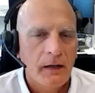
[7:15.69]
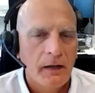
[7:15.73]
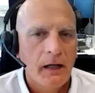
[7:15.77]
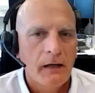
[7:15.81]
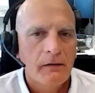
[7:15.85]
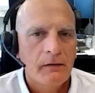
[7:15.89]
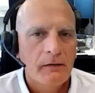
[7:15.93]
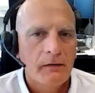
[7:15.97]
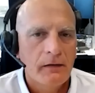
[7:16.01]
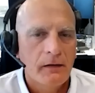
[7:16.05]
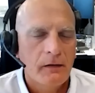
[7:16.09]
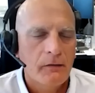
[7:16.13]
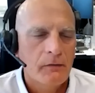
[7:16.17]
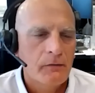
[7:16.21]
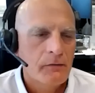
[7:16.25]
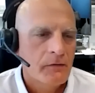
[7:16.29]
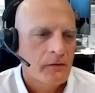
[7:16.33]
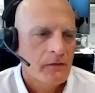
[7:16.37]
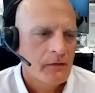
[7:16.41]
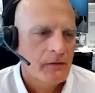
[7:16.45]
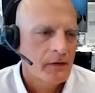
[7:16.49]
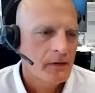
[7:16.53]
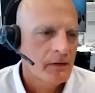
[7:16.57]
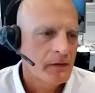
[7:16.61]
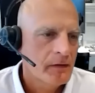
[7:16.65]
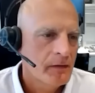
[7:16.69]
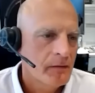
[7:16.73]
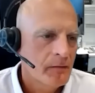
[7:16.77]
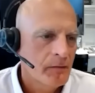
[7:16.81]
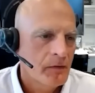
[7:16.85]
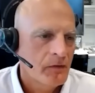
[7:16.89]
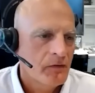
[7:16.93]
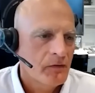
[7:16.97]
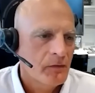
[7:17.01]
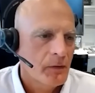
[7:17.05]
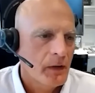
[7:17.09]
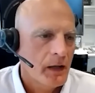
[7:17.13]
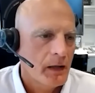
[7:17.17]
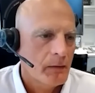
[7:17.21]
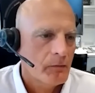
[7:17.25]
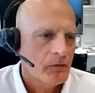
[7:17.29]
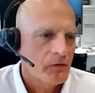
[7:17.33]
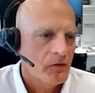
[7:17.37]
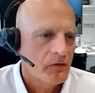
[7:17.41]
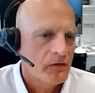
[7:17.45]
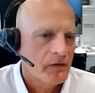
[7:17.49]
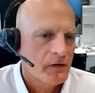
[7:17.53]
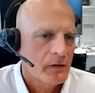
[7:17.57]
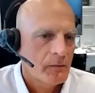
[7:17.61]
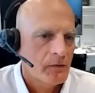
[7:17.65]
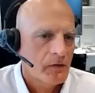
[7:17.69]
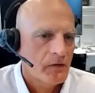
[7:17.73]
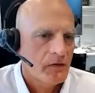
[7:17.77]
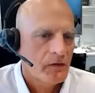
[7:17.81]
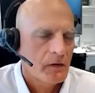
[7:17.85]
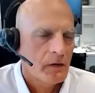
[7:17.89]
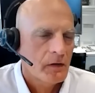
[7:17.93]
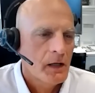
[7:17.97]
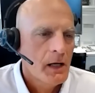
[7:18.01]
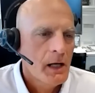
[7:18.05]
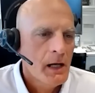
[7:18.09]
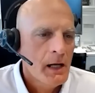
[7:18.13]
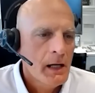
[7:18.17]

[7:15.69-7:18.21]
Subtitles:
And you know, we'll see what happens with stimulus there.